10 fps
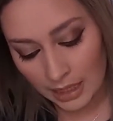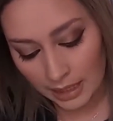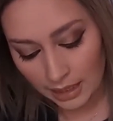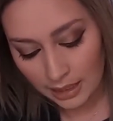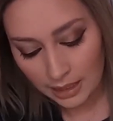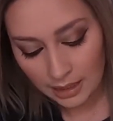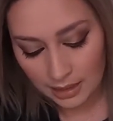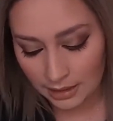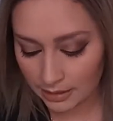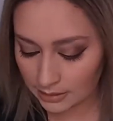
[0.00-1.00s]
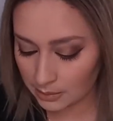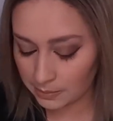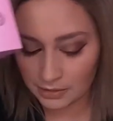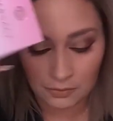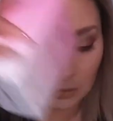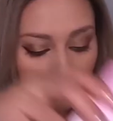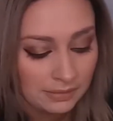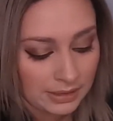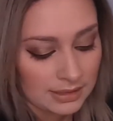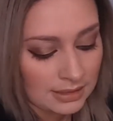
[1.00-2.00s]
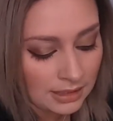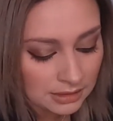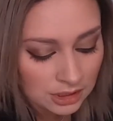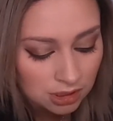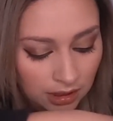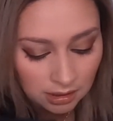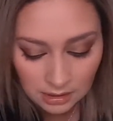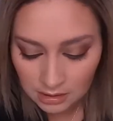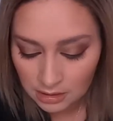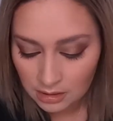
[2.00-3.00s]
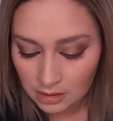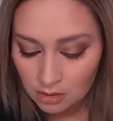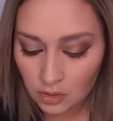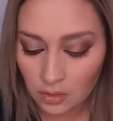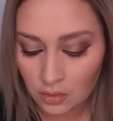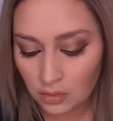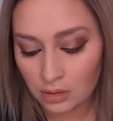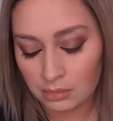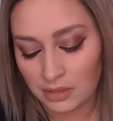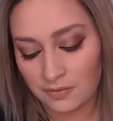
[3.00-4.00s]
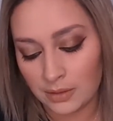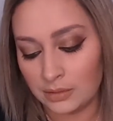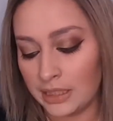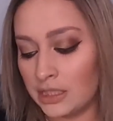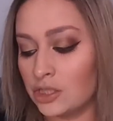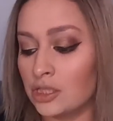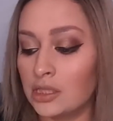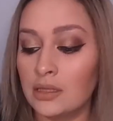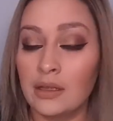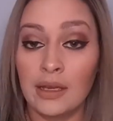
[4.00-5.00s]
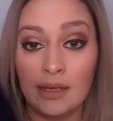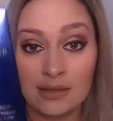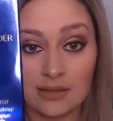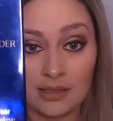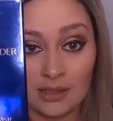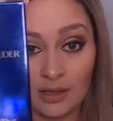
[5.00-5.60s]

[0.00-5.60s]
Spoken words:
Agarré el perfume Versace con mi foundation de Estee